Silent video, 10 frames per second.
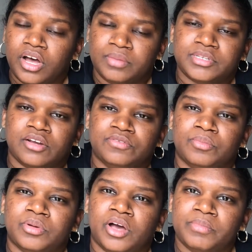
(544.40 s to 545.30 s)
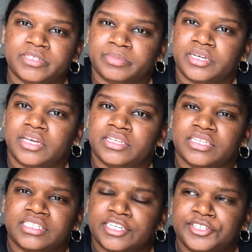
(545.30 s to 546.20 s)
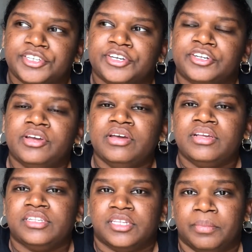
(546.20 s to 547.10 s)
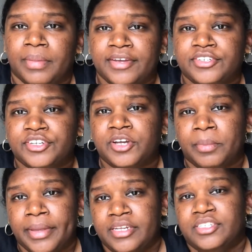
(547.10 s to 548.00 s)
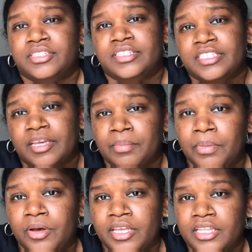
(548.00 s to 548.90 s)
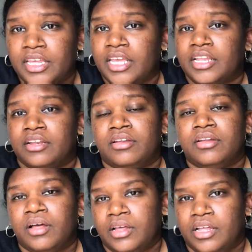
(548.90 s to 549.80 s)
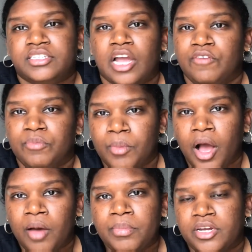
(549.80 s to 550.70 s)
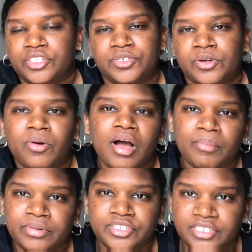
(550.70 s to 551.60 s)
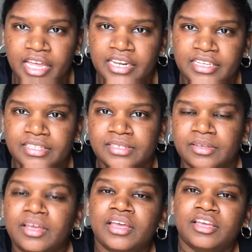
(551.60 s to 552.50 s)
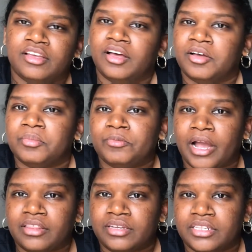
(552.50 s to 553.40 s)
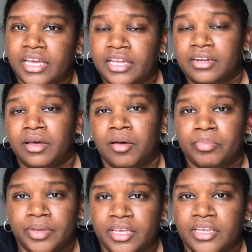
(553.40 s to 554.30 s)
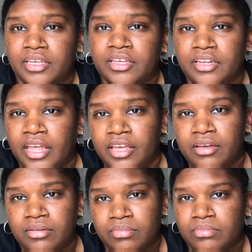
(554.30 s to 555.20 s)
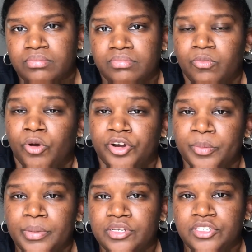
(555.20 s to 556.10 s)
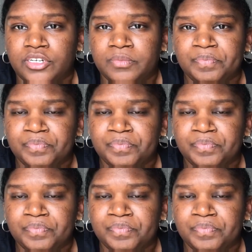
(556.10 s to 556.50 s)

um, styrofoam cups because it's easier to measure a patient's input in a styrofoam cup because you know how much that is um, rather than a big like water pitcher